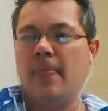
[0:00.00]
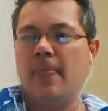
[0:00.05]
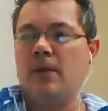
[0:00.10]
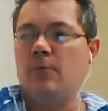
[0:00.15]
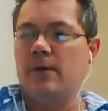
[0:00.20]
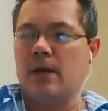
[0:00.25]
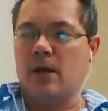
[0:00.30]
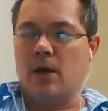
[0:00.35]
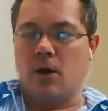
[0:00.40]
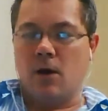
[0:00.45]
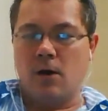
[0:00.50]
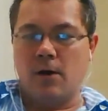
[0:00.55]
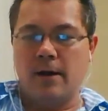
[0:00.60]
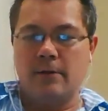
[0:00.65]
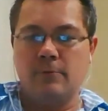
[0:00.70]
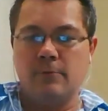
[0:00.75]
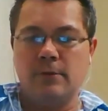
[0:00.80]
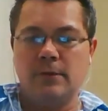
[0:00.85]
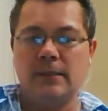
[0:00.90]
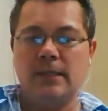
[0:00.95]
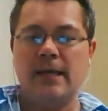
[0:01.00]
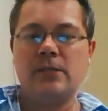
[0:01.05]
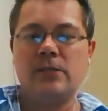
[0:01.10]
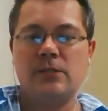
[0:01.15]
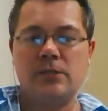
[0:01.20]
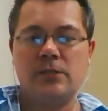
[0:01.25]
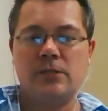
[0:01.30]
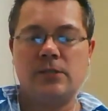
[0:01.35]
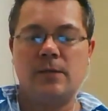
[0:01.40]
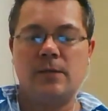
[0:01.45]
We are a
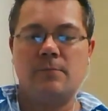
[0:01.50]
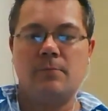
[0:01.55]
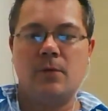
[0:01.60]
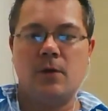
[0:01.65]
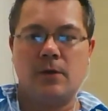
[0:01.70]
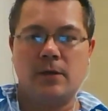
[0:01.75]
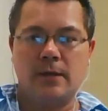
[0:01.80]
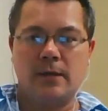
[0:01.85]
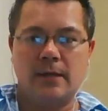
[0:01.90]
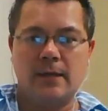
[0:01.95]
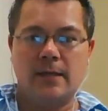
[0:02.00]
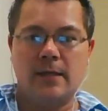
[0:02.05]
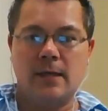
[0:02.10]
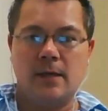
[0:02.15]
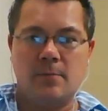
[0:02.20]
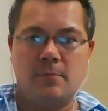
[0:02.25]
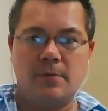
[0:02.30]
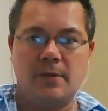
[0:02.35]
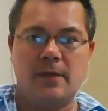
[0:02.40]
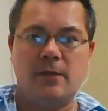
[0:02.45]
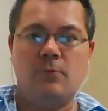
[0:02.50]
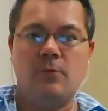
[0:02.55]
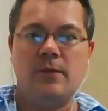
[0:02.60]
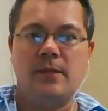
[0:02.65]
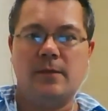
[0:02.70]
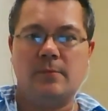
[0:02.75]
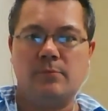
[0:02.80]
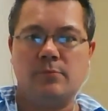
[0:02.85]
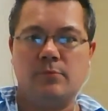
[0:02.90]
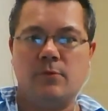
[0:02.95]
relationship marketing company with
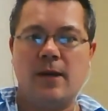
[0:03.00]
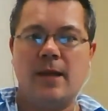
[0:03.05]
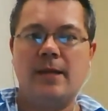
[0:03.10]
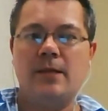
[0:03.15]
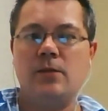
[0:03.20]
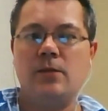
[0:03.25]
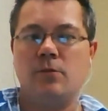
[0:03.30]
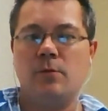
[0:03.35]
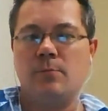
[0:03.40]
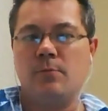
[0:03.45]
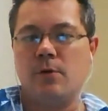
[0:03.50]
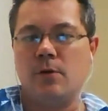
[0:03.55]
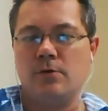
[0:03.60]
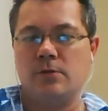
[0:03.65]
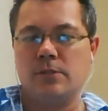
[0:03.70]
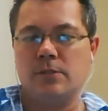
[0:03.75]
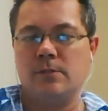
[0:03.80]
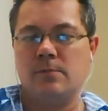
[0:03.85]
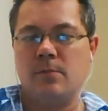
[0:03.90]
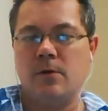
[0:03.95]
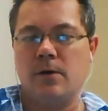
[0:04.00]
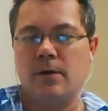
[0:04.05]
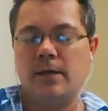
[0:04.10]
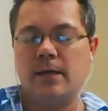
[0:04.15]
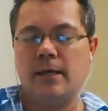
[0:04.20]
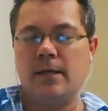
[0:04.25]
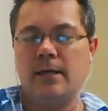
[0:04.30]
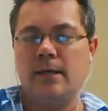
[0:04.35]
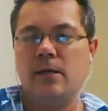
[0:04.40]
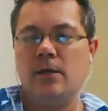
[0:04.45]
a brand new approach to
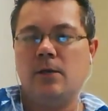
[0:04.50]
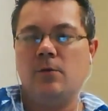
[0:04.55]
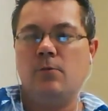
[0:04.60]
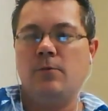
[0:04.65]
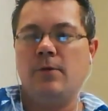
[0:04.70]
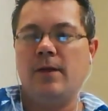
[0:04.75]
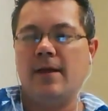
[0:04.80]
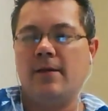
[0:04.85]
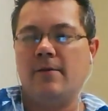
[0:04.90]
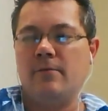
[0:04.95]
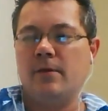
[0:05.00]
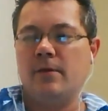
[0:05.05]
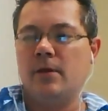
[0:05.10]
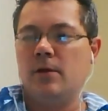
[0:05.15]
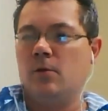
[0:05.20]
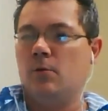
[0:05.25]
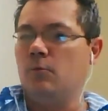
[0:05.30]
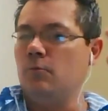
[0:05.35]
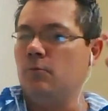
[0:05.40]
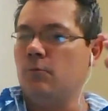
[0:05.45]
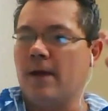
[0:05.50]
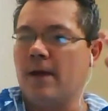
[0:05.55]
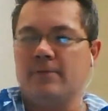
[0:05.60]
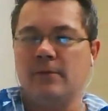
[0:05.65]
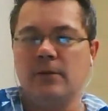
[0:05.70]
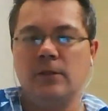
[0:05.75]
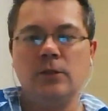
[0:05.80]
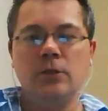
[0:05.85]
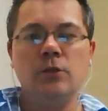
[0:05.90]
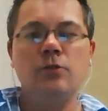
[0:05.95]
market. We have
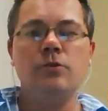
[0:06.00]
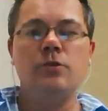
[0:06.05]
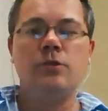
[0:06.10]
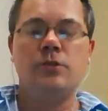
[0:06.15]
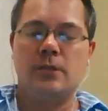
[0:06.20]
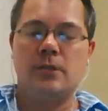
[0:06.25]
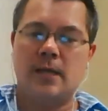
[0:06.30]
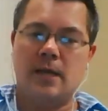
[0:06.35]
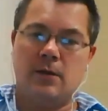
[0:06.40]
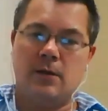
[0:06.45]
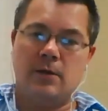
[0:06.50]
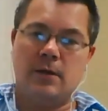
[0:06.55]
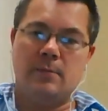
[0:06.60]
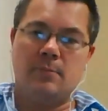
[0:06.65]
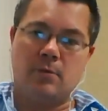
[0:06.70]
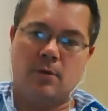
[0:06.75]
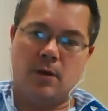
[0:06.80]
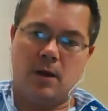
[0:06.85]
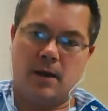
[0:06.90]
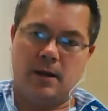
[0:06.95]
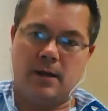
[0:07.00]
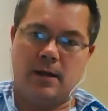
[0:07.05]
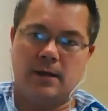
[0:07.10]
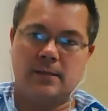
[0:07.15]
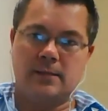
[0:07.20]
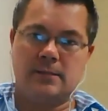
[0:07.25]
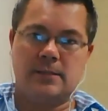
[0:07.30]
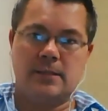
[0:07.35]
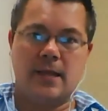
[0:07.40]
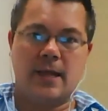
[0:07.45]
revolutionary
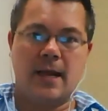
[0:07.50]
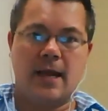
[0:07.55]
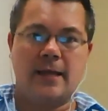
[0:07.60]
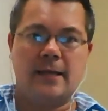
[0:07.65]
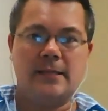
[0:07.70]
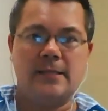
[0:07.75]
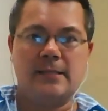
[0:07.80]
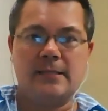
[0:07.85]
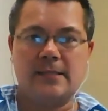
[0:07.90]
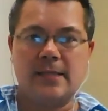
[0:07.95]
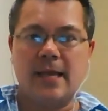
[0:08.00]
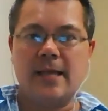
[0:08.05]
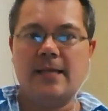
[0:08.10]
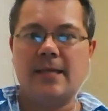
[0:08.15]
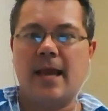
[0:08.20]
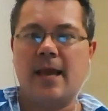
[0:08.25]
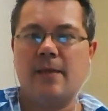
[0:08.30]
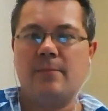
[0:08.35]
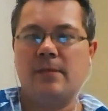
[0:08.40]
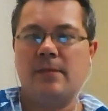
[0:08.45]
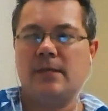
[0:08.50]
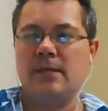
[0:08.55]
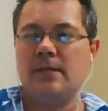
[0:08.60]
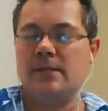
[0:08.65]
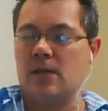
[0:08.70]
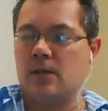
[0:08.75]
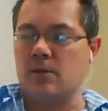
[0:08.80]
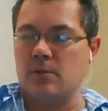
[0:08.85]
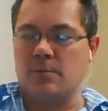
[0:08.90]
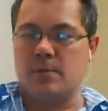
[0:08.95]
products, and I can say that because
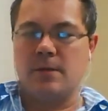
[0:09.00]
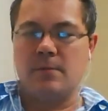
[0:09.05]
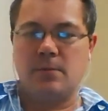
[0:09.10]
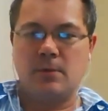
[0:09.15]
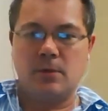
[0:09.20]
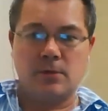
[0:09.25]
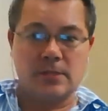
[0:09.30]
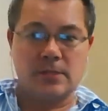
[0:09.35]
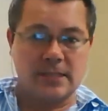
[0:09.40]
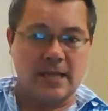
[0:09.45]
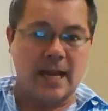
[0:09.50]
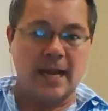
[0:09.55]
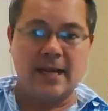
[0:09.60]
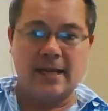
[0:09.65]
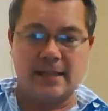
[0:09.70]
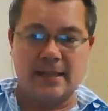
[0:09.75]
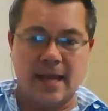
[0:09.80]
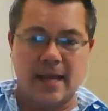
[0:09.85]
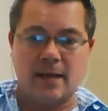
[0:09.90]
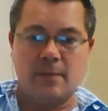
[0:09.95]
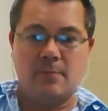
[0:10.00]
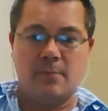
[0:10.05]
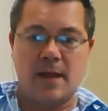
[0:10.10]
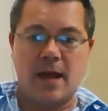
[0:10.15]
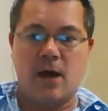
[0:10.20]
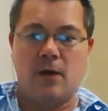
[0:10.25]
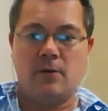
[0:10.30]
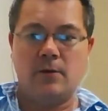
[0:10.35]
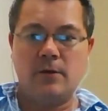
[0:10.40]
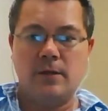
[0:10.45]
other people are saying that
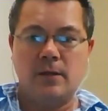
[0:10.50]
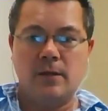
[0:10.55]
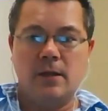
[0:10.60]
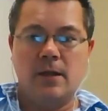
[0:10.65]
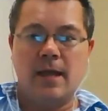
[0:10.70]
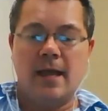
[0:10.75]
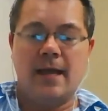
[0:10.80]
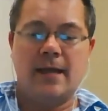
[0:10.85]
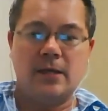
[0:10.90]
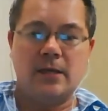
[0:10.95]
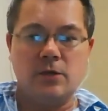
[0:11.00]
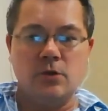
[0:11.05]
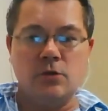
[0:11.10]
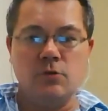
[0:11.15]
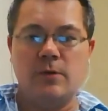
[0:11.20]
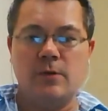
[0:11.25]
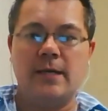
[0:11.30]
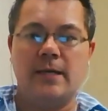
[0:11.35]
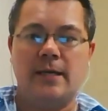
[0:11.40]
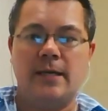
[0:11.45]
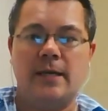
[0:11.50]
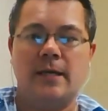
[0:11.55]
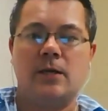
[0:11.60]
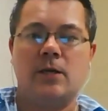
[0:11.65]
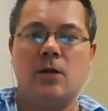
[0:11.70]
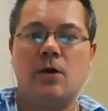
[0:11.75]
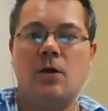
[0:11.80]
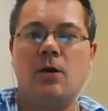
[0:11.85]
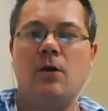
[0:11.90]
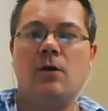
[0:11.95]
about an ingredient
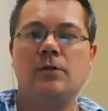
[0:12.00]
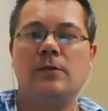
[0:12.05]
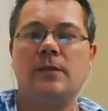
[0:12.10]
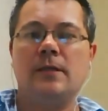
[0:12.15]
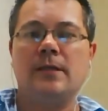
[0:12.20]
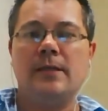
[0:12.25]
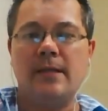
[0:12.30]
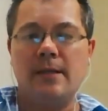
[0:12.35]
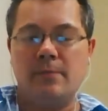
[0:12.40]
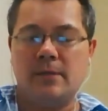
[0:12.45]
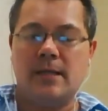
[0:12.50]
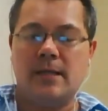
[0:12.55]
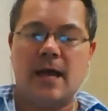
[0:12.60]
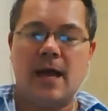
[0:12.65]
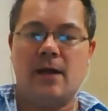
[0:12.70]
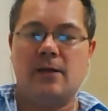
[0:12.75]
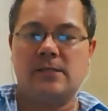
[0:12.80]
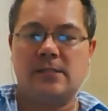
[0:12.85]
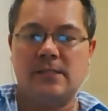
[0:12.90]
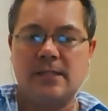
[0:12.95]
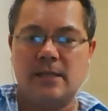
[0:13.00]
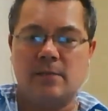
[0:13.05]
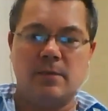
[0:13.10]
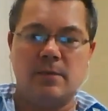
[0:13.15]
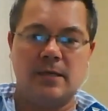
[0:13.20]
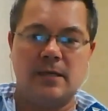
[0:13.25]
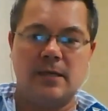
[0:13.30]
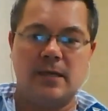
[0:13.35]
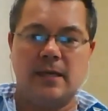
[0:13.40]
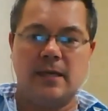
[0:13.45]
called cannabidiol,
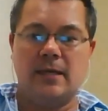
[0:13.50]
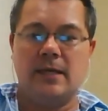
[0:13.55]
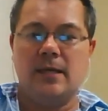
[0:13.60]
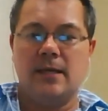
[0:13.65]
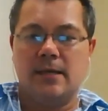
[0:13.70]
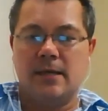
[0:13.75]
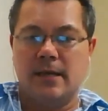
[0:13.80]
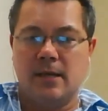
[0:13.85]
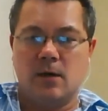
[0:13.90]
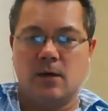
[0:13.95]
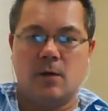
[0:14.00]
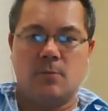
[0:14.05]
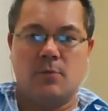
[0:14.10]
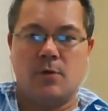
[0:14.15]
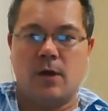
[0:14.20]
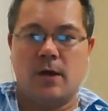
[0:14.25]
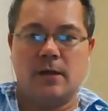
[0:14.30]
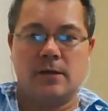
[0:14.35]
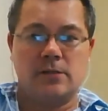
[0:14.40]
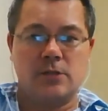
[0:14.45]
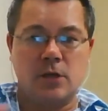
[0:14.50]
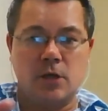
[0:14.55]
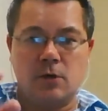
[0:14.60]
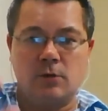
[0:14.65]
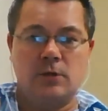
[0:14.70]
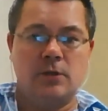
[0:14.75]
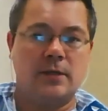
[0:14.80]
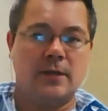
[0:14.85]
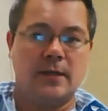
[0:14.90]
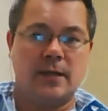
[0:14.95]
CBD, in our products. Go
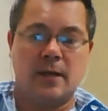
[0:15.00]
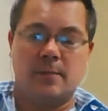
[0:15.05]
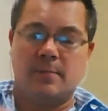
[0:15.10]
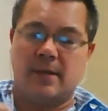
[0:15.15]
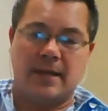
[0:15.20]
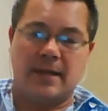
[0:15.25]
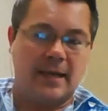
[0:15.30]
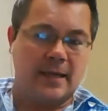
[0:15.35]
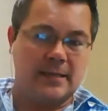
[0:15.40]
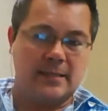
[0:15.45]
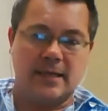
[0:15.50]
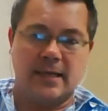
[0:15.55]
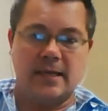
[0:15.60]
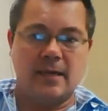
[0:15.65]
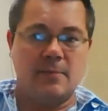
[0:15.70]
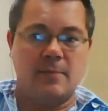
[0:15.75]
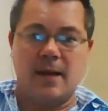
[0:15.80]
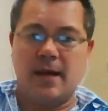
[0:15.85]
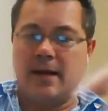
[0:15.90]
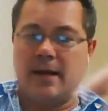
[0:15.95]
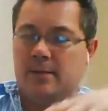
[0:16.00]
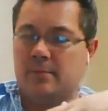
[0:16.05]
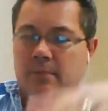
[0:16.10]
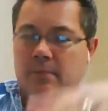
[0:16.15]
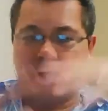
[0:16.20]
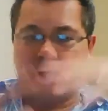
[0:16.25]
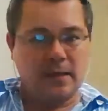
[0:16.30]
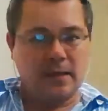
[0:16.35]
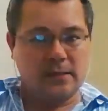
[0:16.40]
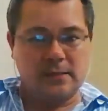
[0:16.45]
look it up. I can't tell you about it
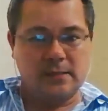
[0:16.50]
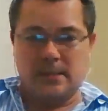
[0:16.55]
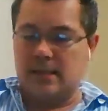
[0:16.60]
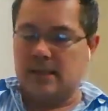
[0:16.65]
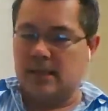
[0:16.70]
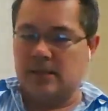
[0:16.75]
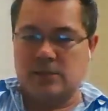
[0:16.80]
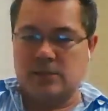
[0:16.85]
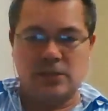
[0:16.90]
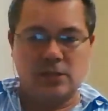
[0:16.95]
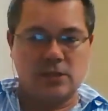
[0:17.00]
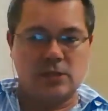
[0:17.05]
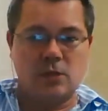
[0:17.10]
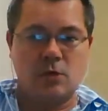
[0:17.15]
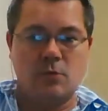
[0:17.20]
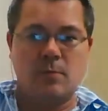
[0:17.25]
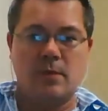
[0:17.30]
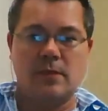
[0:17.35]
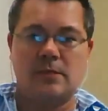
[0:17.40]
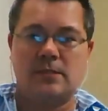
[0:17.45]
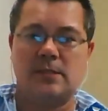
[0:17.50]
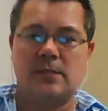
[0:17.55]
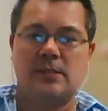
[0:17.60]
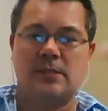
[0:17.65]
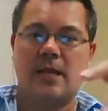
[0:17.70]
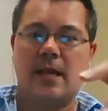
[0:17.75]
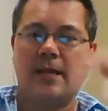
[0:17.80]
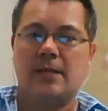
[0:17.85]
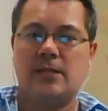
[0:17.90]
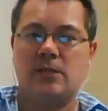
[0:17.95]
because there's just so much to
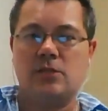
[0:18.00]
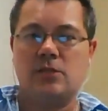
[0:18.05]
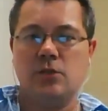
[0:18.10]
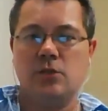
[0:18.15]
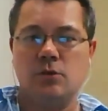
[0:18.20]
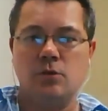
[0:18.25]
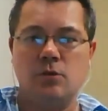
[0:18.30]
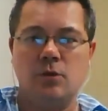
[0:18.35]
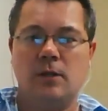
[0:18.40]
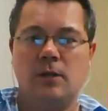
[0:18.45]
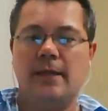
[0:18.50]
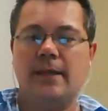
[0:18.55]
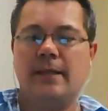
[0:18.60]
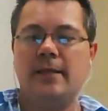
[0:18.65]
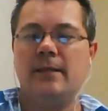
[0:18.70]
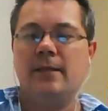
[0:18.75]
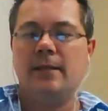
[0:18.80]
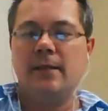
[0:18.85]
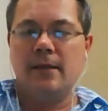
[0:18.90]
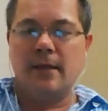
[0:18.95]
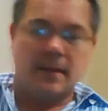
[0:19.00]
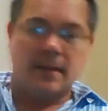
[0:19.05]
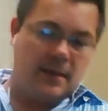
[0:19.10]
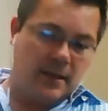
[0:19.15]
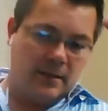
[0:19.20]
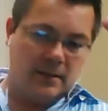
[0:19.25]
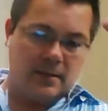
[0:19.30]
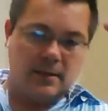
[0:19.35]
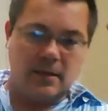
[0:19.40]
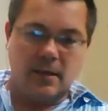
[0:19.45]
say. Just Google it and
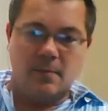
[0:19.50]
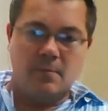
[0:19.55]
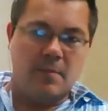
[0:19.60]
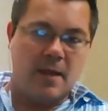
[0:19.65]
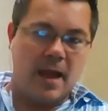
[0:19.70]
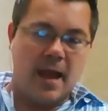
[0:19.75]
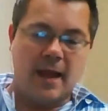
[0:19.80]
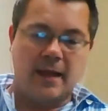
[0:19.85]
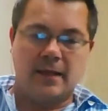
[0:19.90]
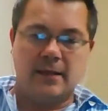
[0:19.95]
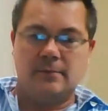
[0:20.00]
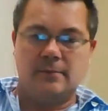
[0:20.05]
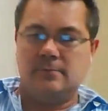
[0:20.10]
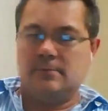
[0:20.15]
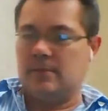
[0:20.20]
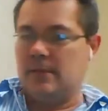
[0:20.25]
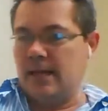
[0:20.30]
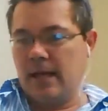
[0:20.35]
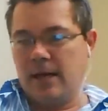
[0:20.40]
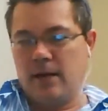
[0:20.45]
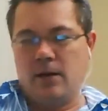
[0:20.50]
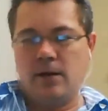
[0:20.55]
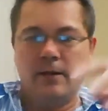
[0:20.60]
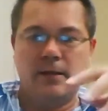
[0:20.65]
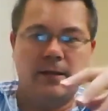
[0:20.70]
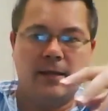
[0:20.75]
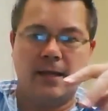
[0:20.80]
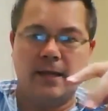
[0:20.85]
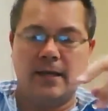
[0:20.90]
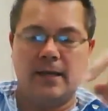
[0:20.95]
then come back and get
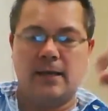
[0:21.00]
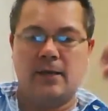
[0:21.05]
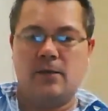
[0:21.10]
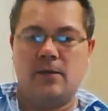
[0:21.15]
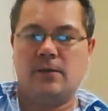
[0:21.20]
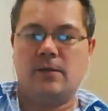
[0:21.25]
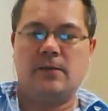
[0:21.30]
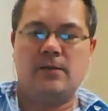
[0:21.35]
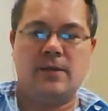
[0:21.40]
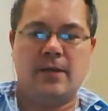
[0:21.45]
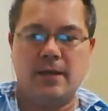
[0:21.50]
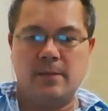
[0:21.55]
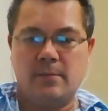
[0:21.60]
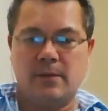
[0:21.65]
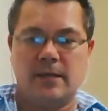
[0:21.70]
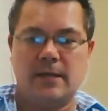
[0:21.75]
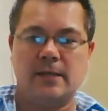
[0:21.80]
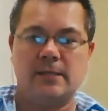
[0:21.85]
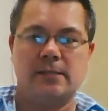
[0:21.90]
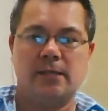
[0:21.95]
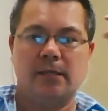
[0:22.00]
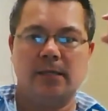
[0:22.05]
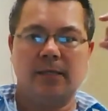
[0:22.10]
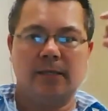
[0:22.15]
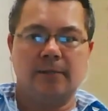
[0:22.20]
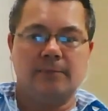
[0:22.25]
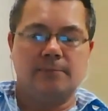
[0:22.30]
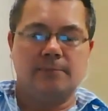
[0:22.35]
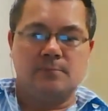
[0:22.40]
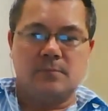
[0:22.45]
in on the thing because
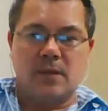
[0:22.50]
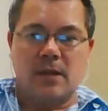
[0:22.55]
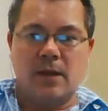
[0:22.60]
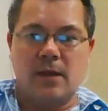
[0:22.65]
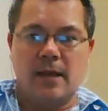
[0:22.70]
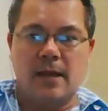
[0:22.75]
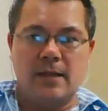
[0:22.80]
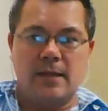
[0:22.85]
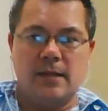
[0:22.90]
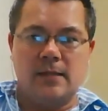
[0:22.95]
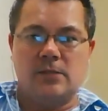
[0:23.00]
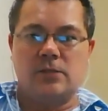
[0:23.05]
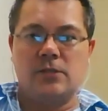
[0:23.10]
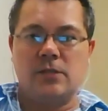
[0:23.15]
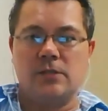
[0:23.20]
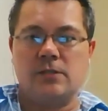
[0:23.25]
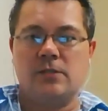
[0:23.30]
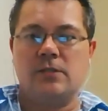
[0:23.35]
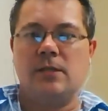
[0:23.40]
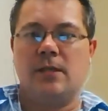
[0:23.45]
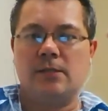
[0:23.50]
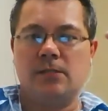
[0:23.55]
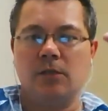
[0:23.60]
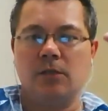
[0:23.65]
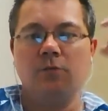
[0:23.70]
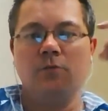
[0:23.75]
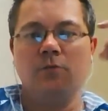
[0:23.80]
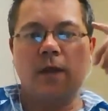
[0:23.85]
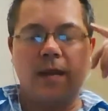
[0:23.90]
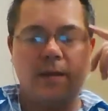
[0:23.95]
it's a
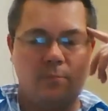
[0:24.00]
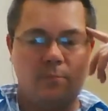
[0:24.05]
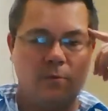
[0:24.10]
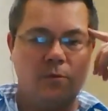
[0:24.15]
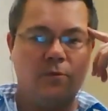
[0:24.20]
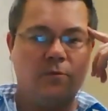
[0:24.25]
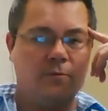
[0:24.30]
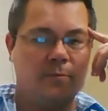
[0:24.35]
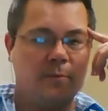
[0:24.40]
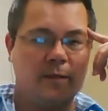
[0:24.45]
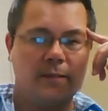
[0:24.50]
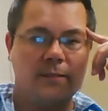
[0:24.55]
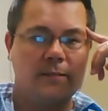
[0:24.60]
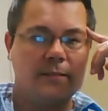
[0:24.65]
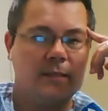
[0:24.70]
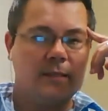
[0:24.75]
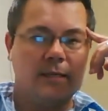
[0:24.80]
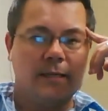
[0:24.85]
great movement.